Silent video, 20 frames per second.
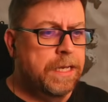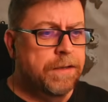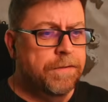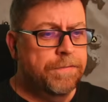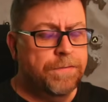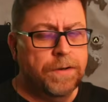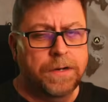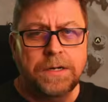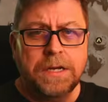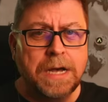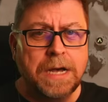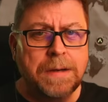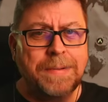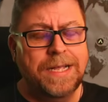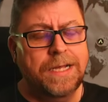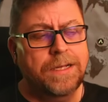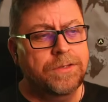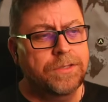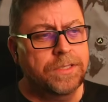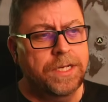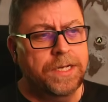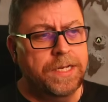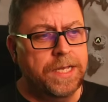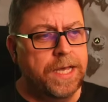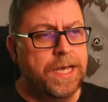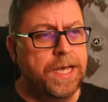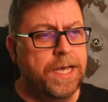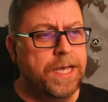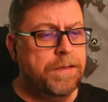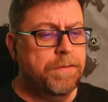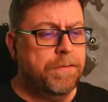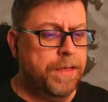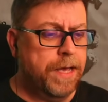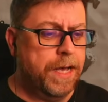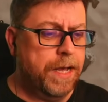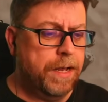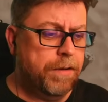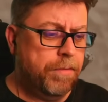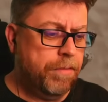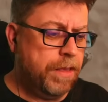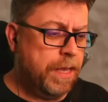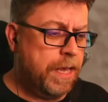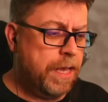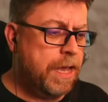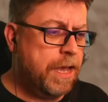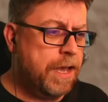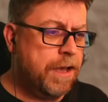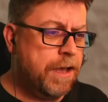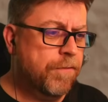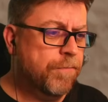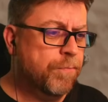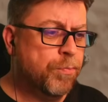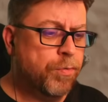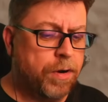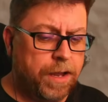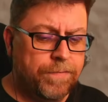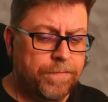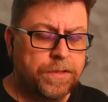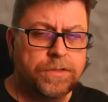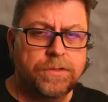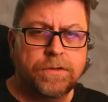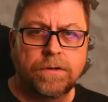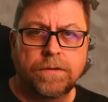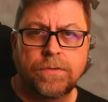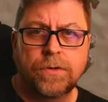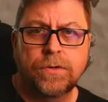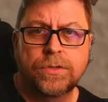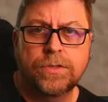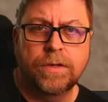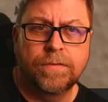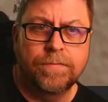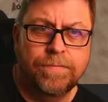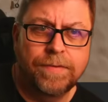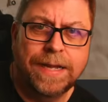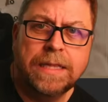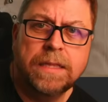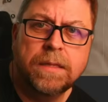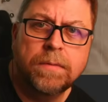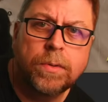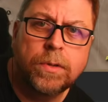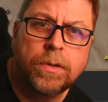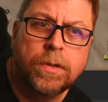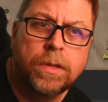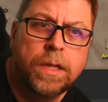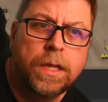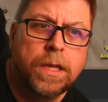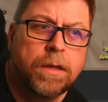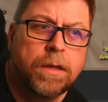Funcom announced today that they have private servers available